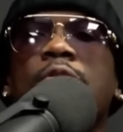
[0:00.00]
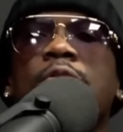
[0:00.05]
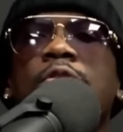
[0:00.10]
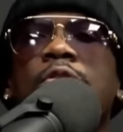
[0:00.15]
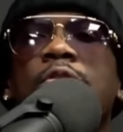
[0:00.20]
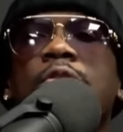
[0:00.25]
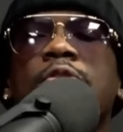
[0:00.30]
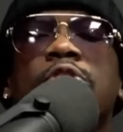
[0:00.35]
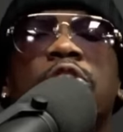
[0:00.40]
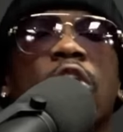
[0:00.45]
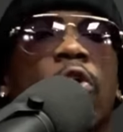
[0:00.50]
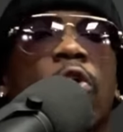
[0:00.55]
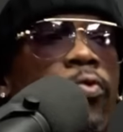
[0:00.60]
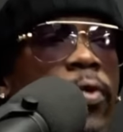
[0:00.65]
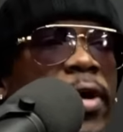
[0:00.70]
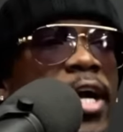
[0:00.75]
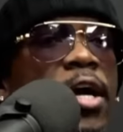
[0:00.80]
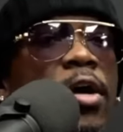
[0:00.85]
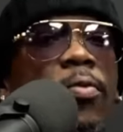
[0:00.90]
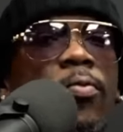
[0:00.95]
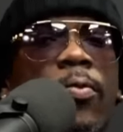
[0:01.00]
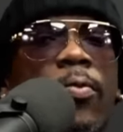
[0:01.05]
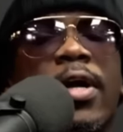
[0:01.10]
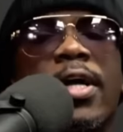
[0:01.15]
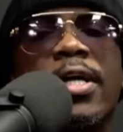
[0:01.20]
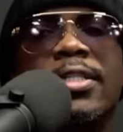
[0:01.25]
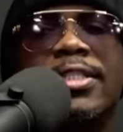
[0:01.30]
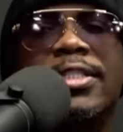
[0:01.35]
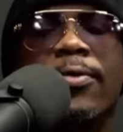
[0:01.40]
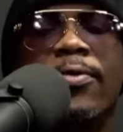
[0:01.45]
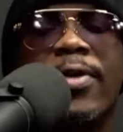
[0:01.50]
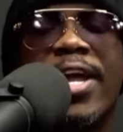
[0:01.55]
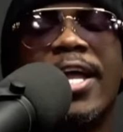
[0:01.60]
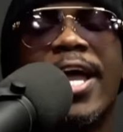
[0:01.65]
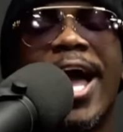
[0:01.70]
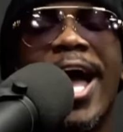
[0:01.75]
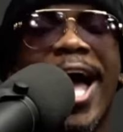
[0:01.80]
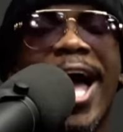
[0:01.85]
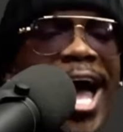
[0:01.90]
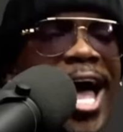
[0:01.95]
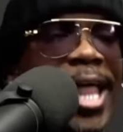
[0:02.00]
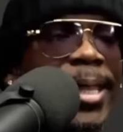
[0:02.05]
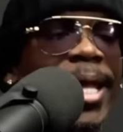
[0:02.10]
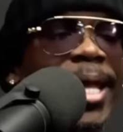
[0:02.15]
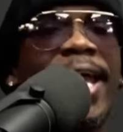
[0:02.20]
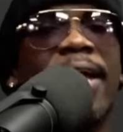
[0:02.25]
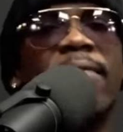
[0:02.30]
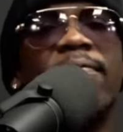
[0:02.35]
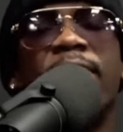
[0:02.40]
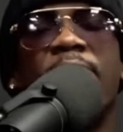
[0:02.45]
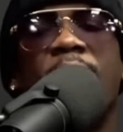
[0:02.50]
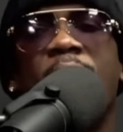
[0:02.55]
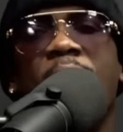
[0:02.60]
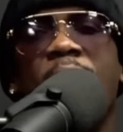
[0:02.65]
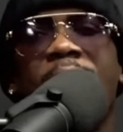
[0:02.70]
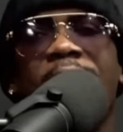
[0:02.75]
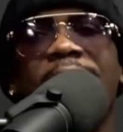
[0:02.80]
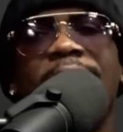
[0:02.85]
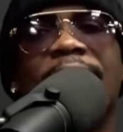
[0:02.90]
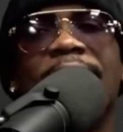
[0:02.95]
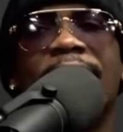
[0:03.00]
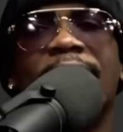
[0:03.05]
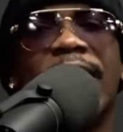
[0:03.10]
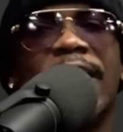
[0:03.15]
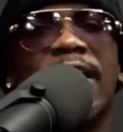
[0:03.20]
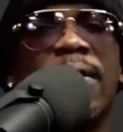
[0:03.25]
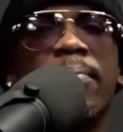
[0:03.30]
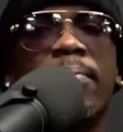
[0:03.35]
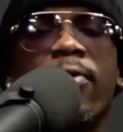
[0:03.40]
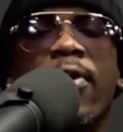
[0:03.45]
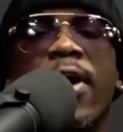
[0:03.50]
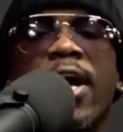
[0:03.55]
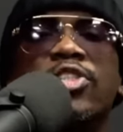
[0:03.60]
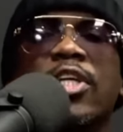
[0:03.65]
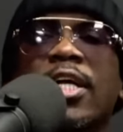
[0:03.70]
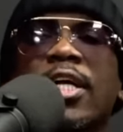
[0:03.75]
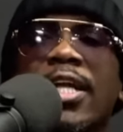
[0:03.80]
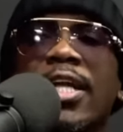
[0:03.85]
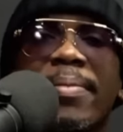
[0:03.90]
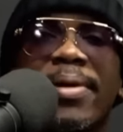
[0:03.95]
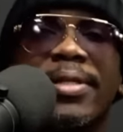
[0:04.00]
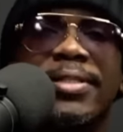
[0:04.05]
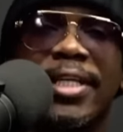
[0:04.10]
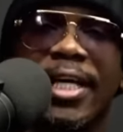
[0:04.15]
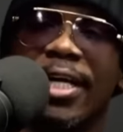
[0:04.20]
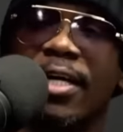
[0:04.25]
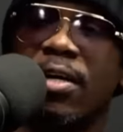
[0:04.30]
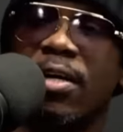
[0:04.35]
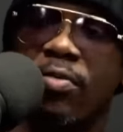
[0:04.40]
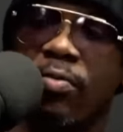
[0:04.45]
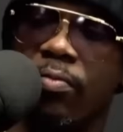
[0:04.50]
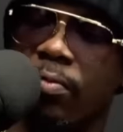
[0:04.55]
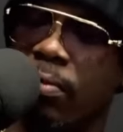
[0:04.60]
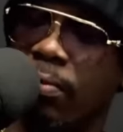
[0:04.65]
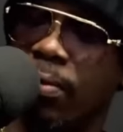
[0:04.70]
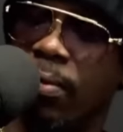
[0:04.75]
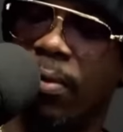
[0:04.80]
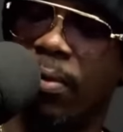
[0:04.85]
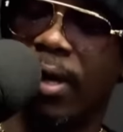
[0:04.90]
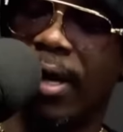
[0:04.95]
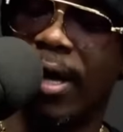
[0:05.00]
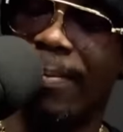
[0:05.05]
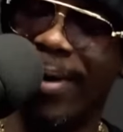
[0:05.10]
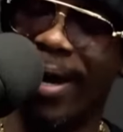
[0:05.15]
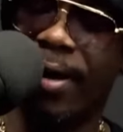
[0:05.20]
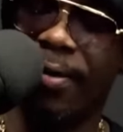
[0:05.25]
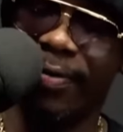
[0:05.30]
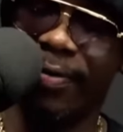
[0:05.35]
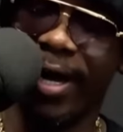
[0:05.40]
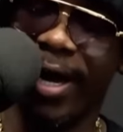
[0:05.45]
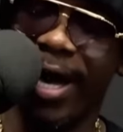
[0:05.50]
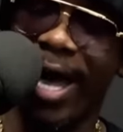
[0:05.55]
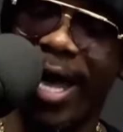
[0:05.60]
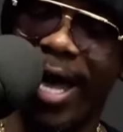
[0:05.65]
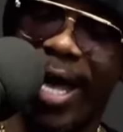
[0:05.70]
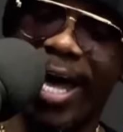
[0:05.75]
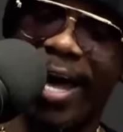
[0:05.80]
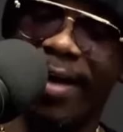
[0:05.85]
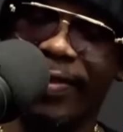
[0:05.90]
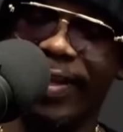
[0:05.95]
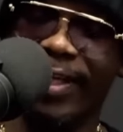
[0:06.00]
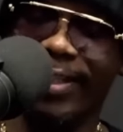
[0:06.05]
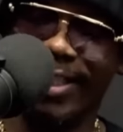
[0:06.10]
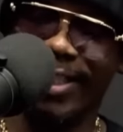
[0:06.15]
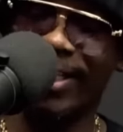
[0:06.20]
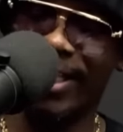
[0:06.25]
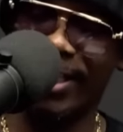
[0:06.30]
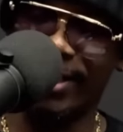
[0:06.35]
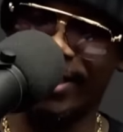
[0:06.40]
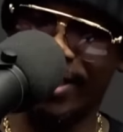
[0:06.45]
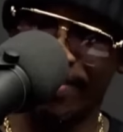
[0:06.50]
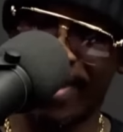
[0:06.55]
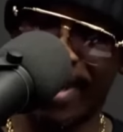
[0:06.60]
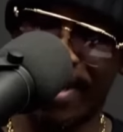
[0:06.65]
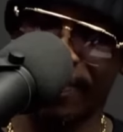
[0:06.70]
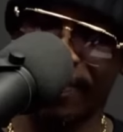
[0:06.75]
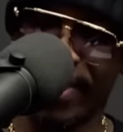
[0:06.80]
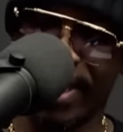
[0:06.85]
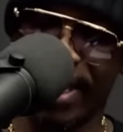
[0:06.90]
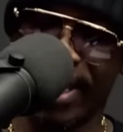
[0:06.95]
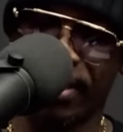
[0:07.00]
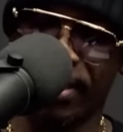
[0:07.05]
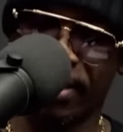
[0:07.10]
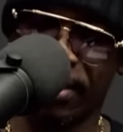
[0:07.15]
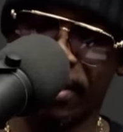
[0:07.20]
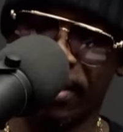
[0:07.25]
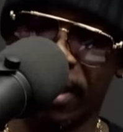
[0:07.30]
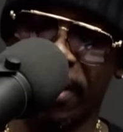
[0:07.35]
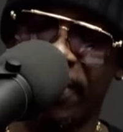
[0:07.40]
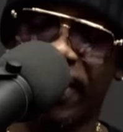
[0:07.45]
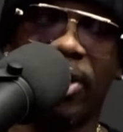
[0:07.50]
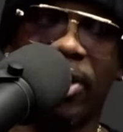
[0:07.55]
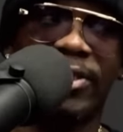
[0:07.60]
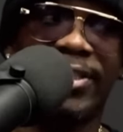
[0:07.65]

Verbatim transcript: Darrell was highly involved in the Gideon project. Let me tell you about that. I have to say this about that because I